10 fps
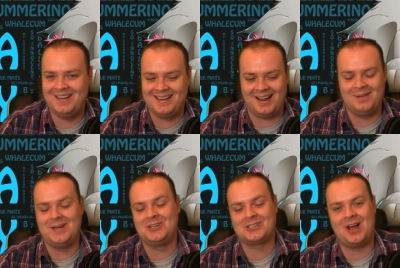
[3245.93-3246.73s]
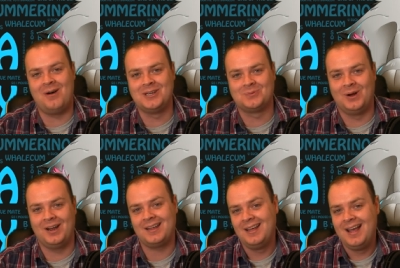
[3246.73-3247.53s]
it doesn't always
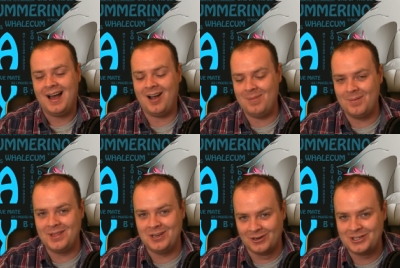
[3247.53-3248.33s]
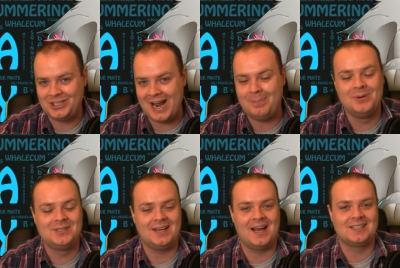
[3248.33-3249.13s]
work. I remember the young chap who was
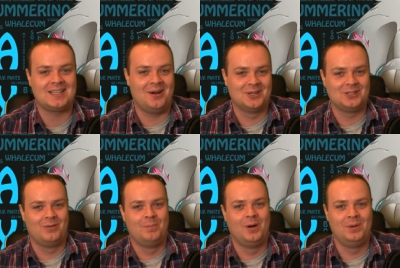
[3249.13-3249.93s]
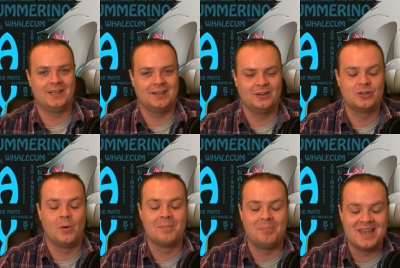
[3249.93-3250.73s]
in our Star Wars The Old Republic guild
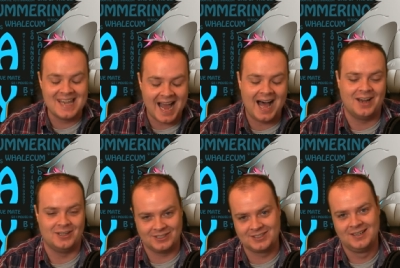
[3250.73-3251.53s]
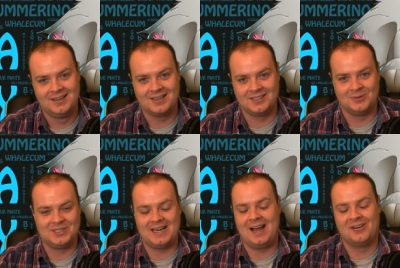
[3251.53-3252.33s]
going bananas because he was
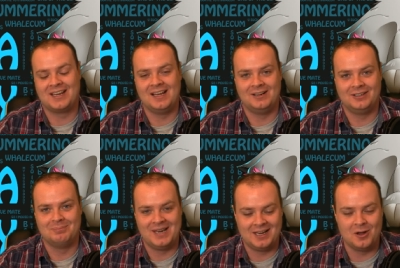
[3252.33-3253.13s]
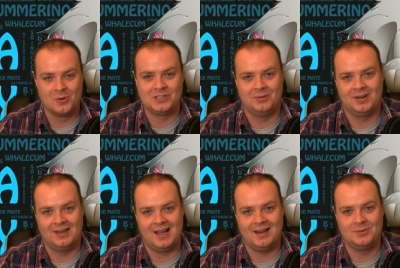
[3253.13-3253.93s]
in our guild and me and Ghosty were
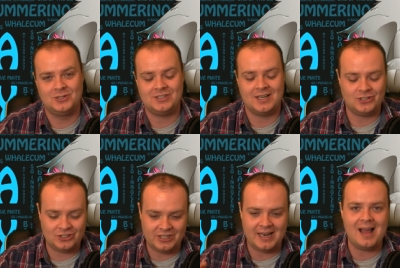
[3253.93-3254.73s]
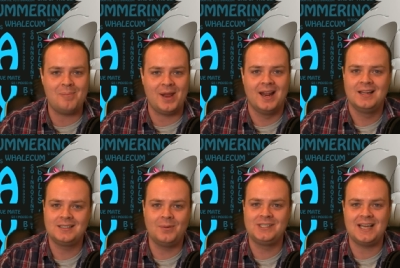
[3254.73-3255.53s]
online and we just said, just chill out a bit. That's
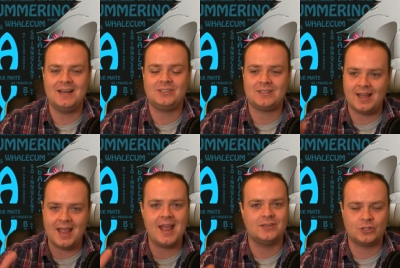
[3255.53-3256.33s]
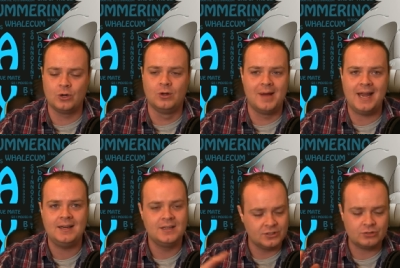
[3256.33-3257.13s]
all we said. It's just like, hey, it's cool, man.
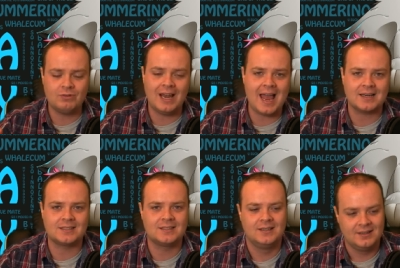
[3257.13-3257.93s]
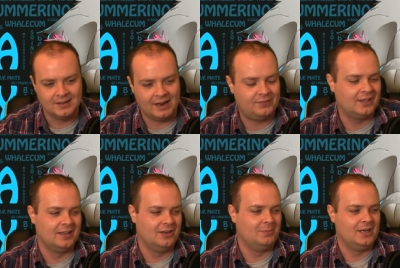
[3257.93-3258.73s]
Just relax. Left the
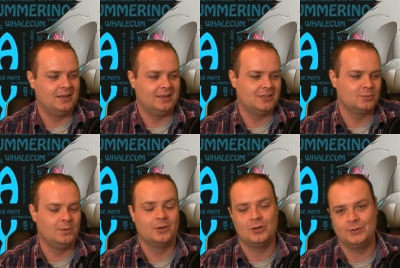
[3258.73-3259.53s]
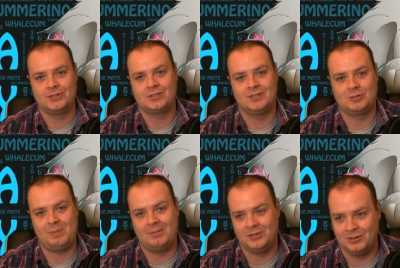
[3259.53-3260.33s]
guild immediately because we were cunts and
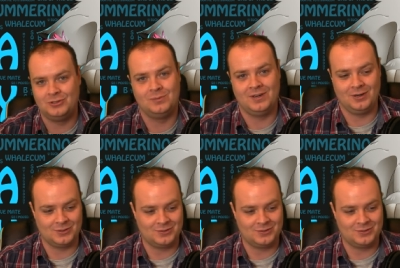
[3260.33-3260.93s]
spammed YouTube videos for